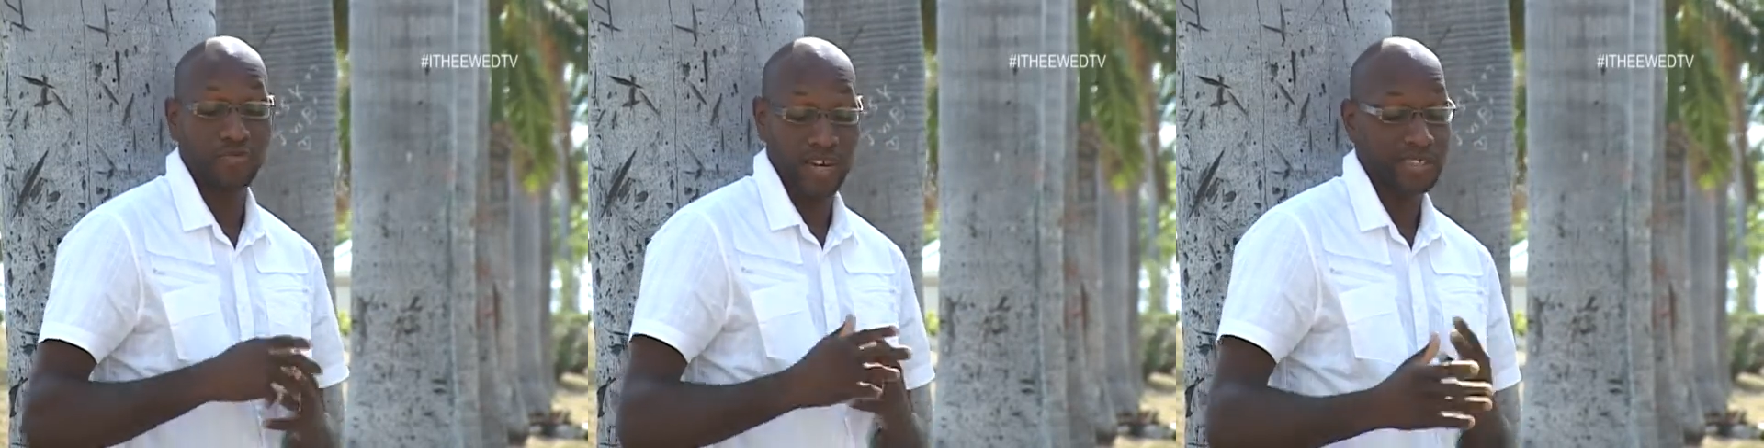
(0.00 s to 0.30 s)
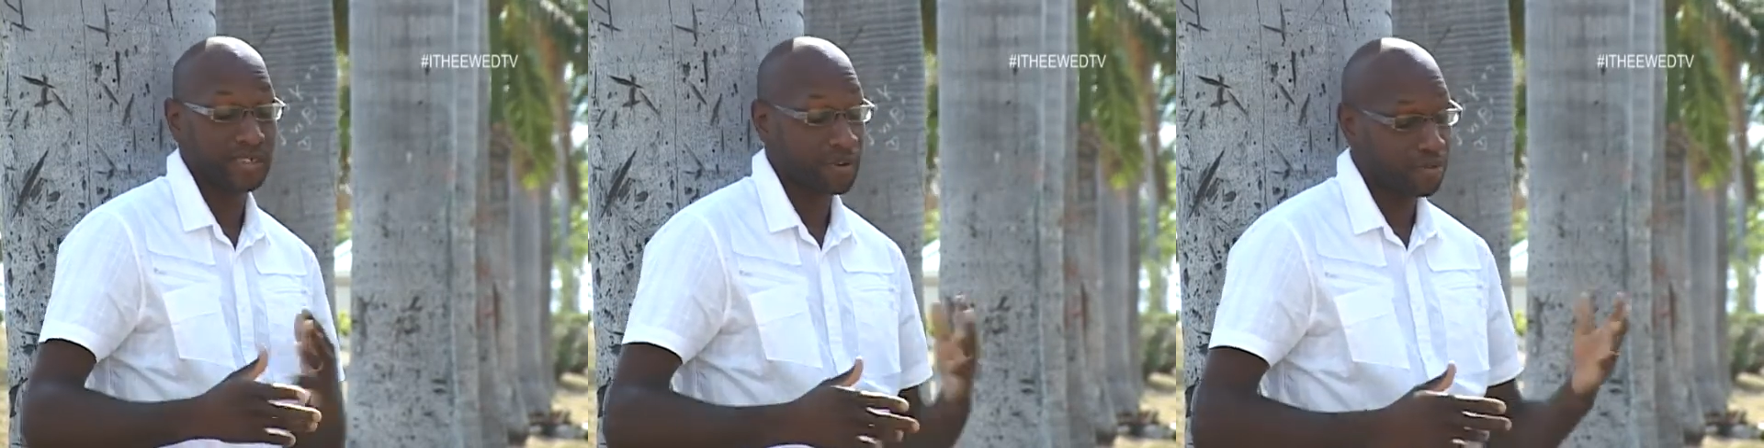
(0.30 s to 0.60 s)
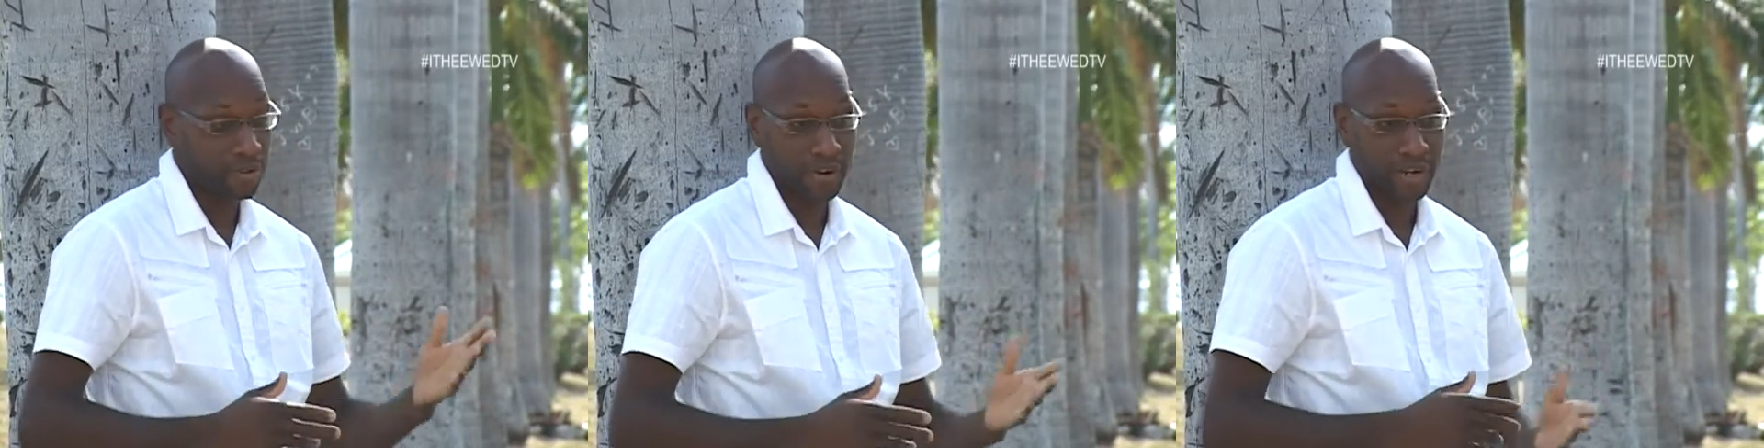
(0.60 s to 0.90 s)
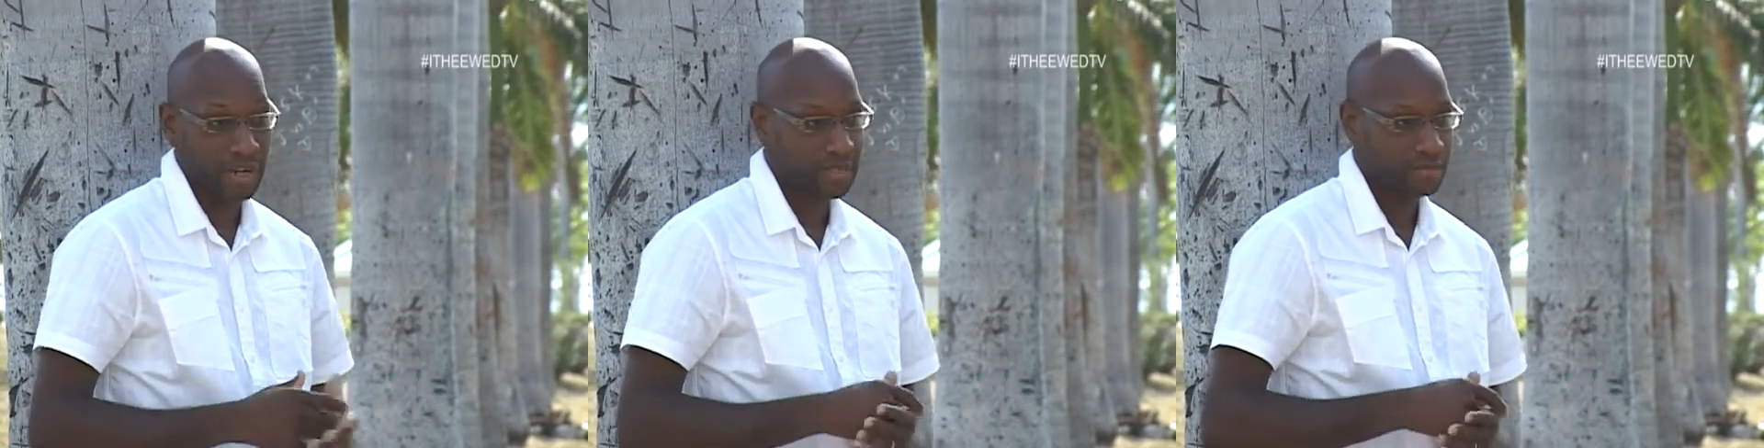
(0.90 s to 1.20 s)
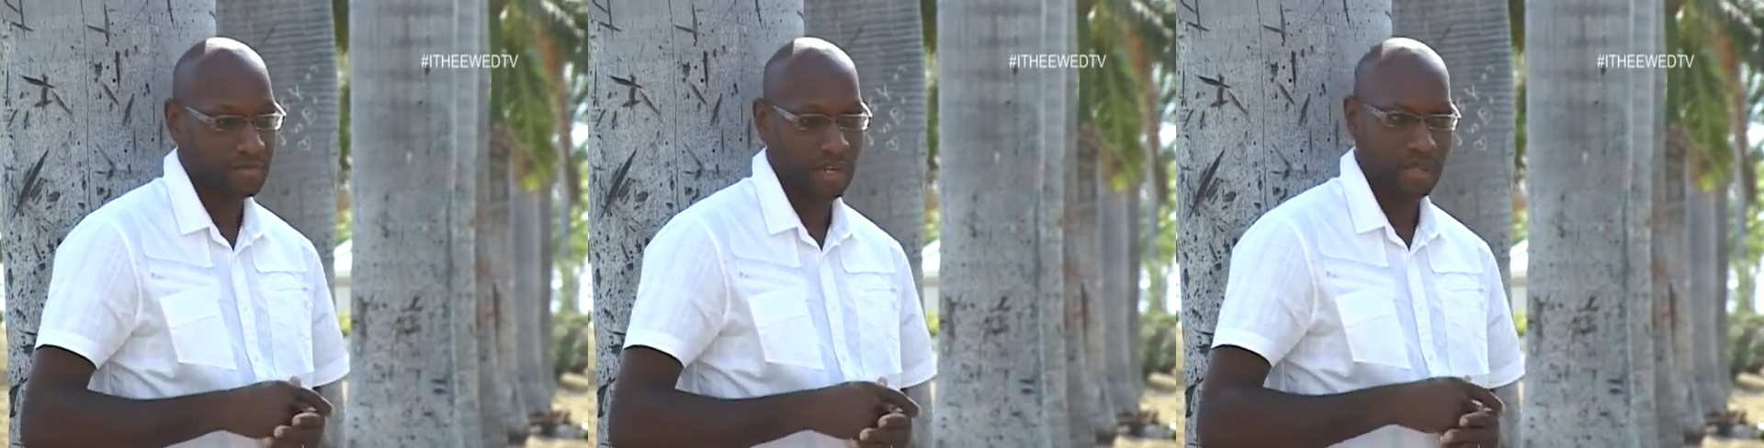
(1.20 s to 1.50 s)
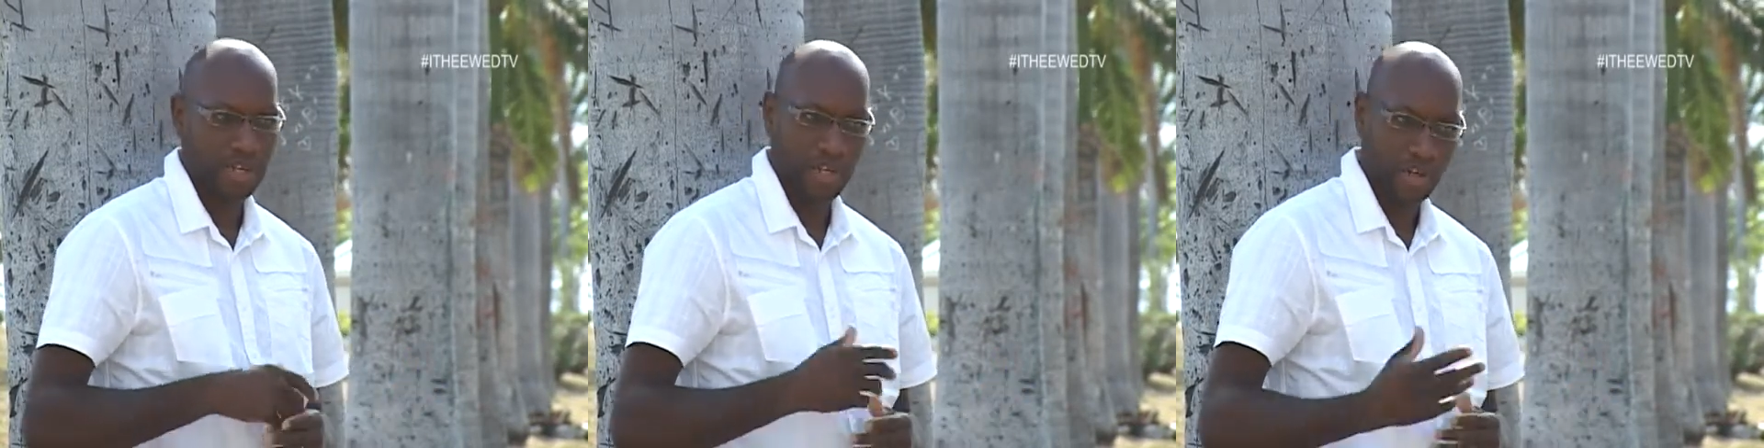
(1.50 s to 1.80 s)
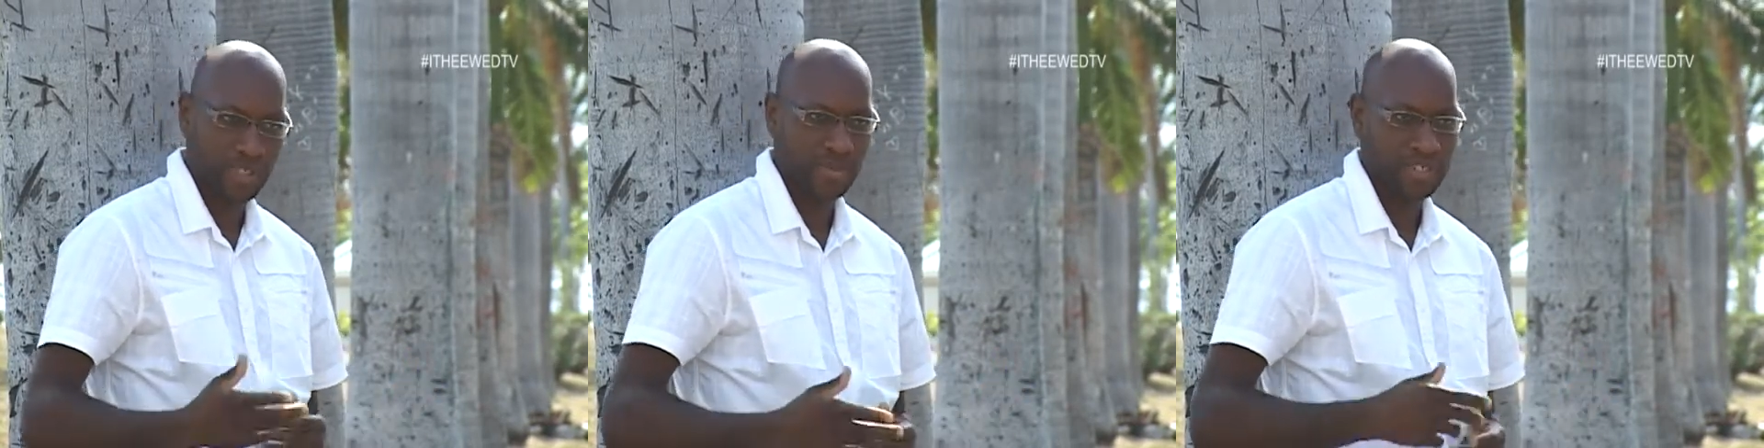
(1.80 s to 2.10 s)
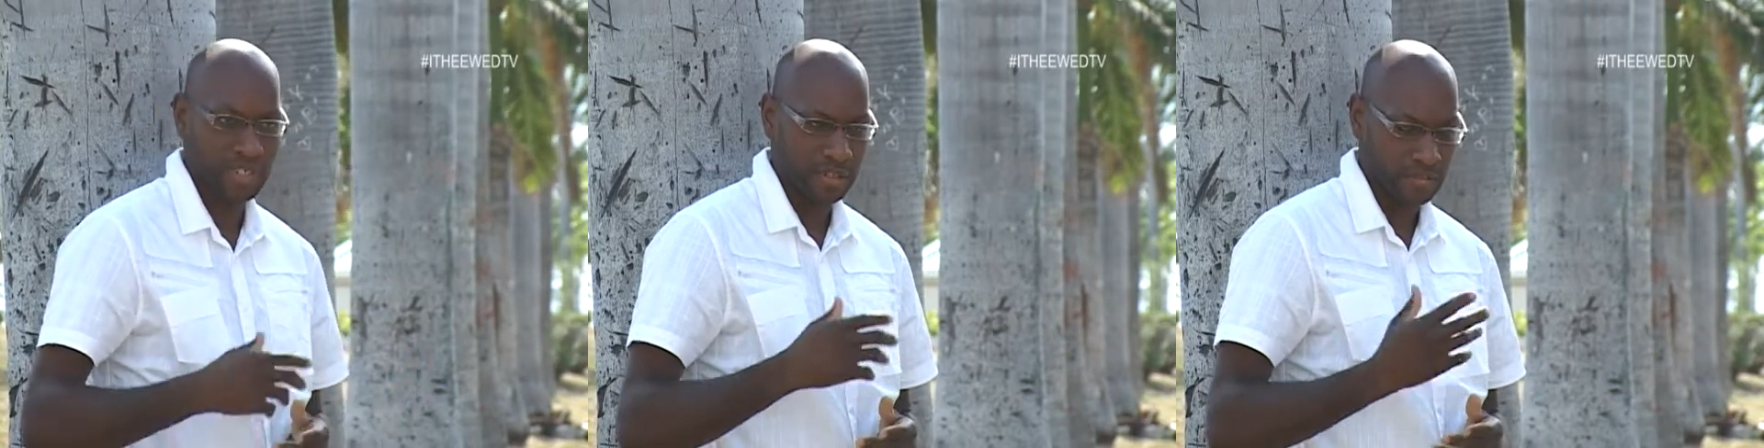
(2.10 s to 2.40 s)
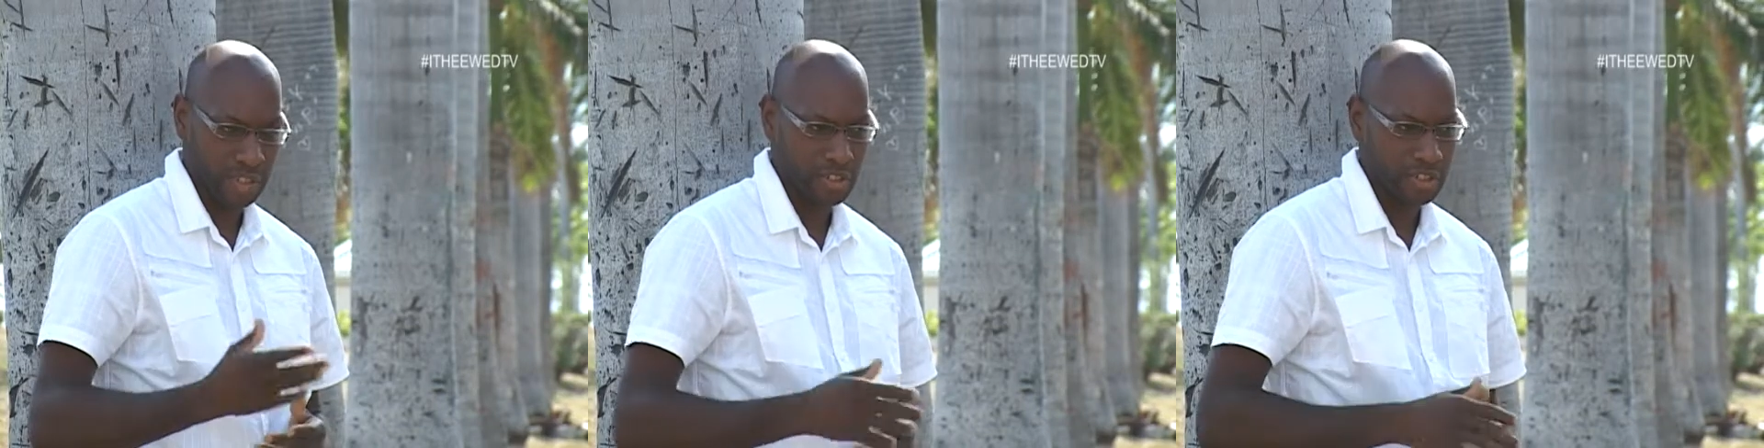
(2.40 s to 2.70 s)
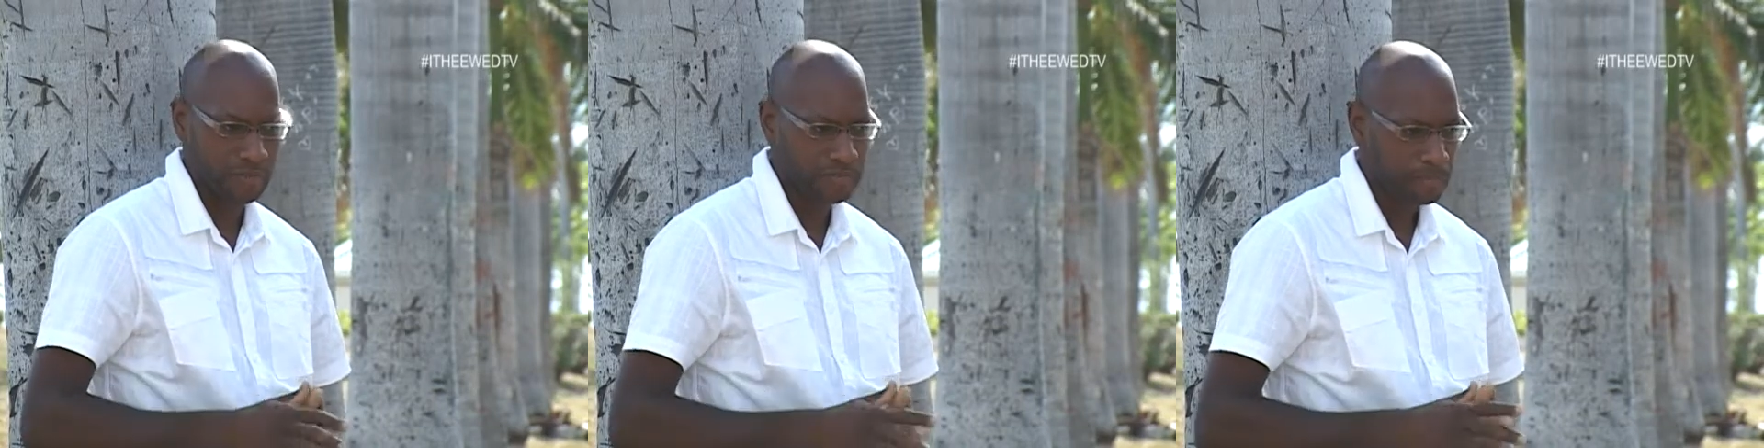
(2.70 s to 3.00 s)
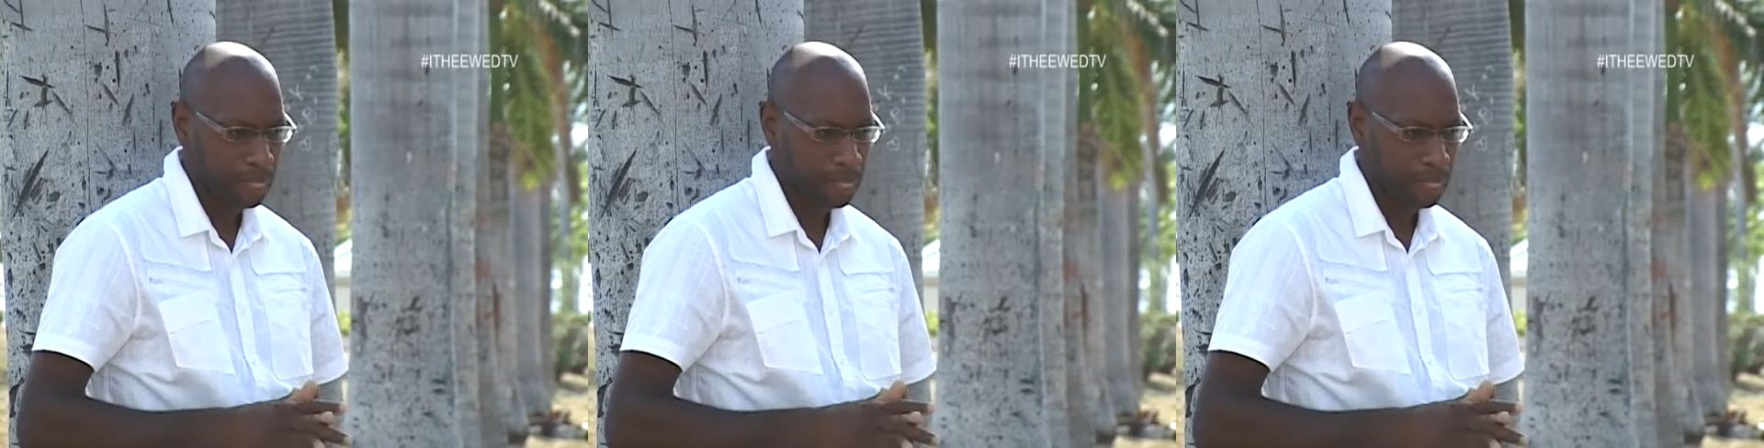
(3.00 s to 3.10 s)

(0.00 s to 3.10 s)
fasting and prayer and a lot of encouragement and, and stuff,